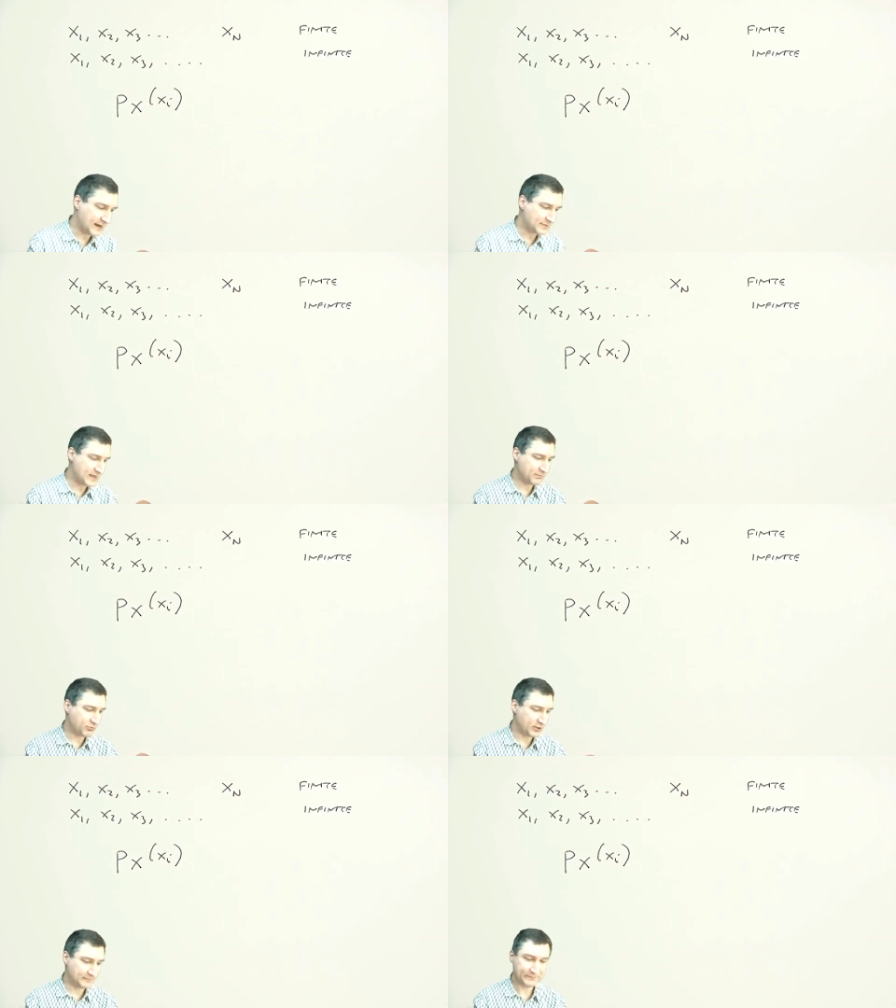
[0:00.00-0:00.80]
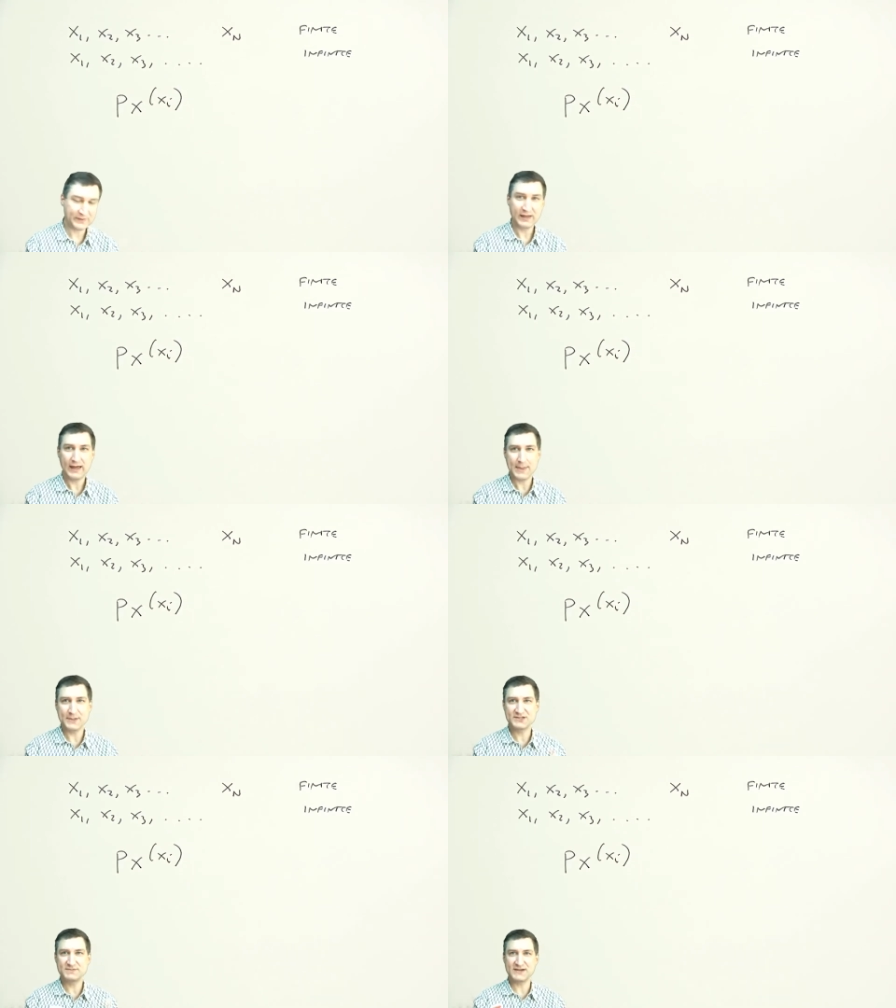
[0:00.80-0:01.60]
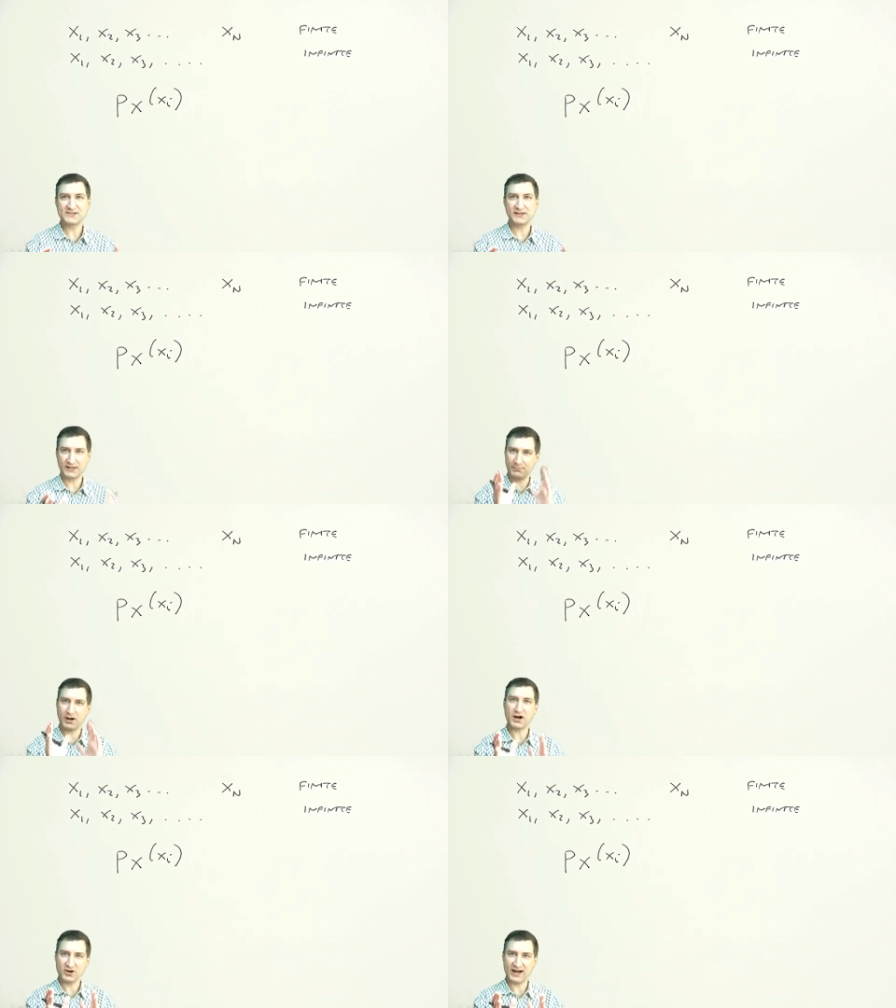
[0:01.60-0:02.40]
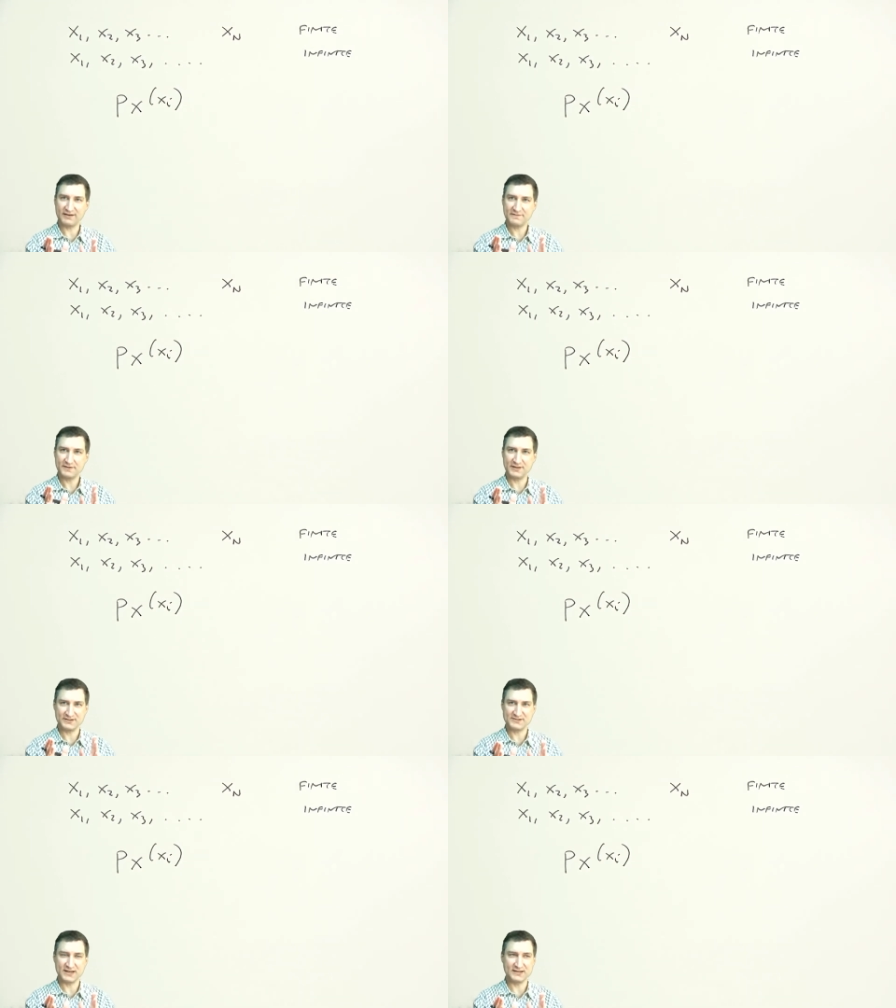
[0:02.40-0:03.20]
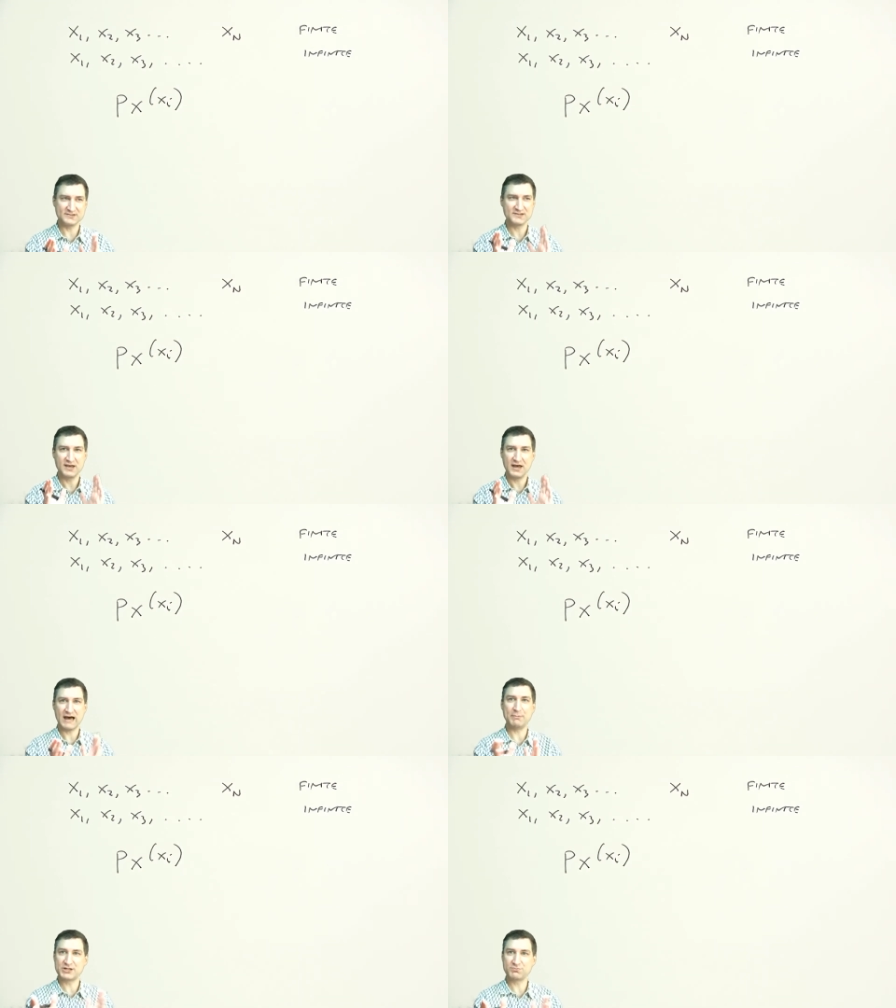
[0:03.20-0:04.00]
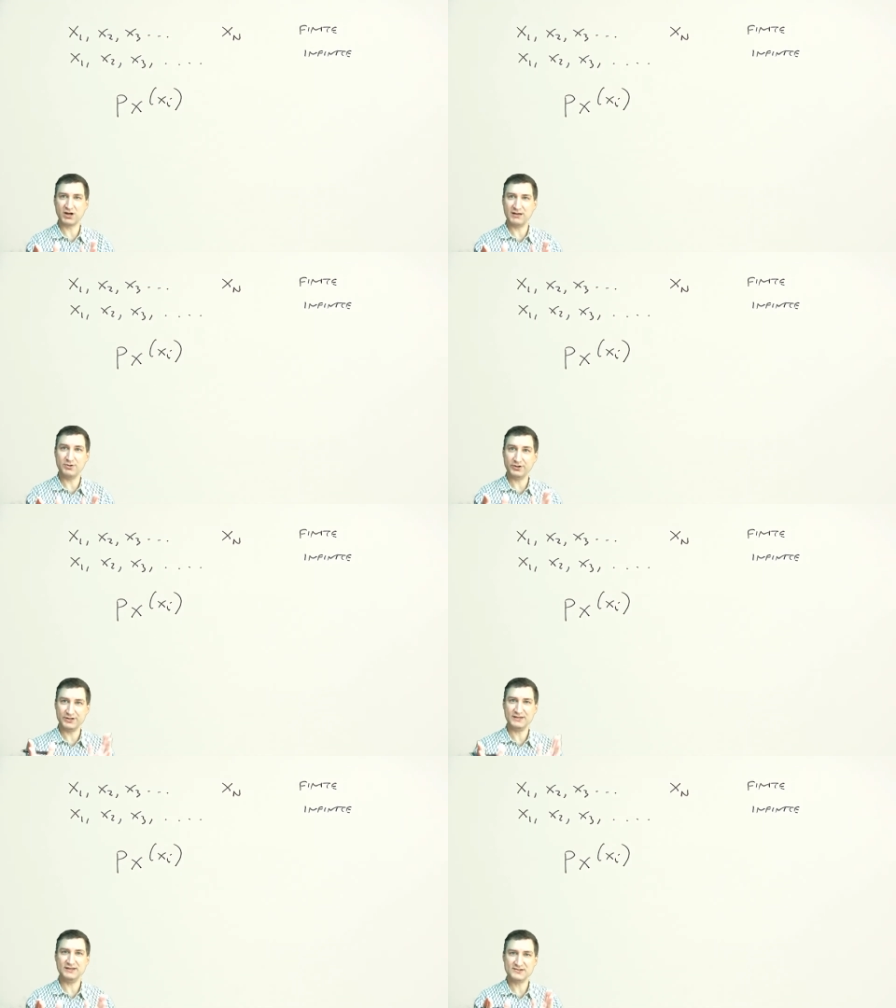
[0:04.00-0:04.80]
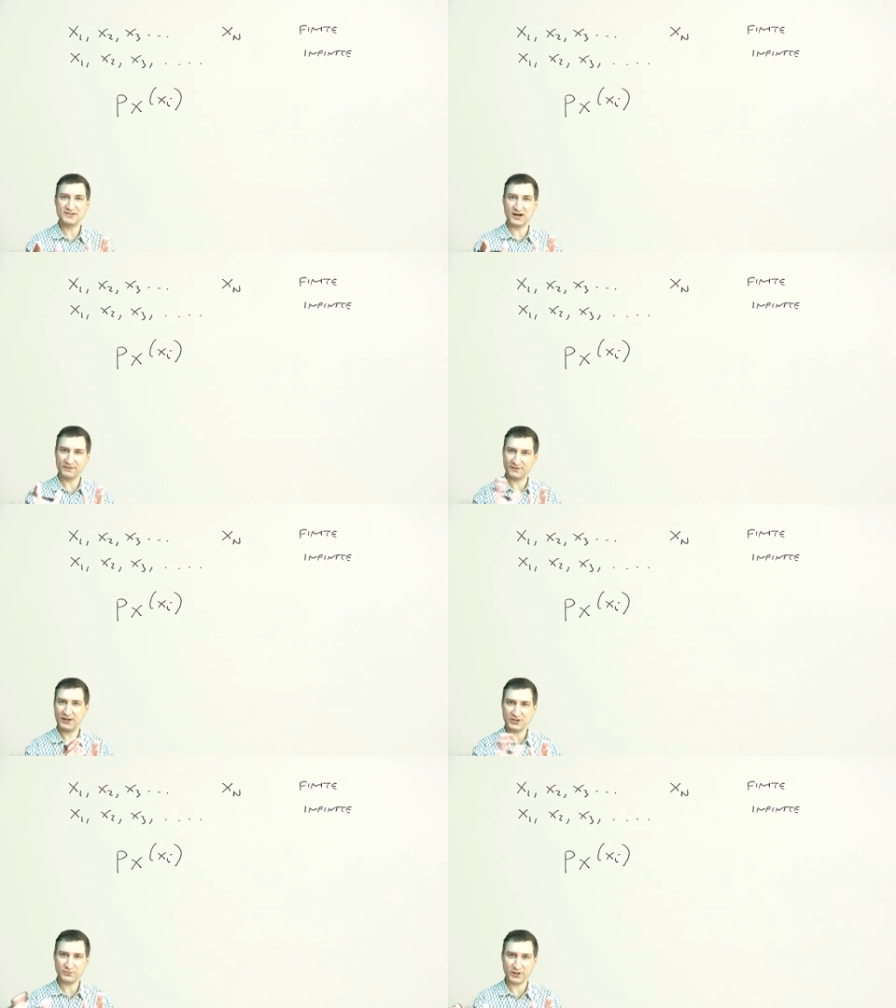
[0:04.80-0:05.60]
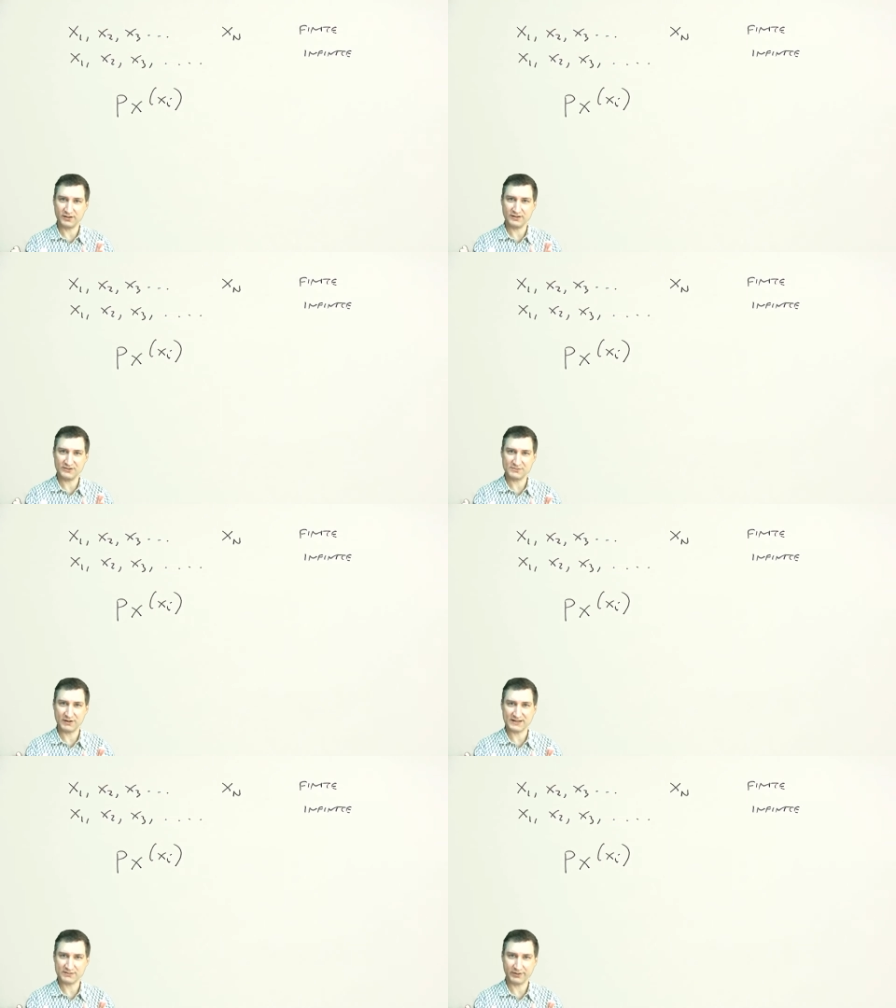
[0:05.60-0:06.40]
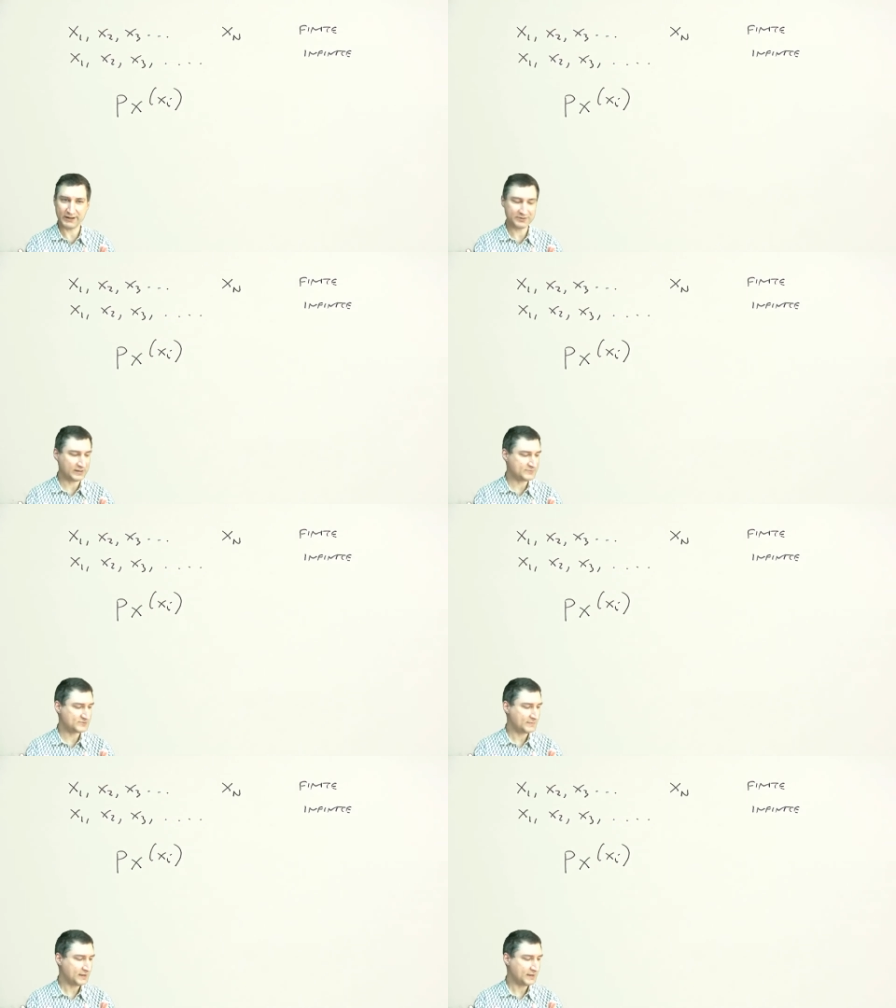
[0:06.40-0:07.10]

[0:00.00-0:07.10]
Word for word: at that point. And this is basically like a bar graph that says how much probability is there for each one of these possible outcomes.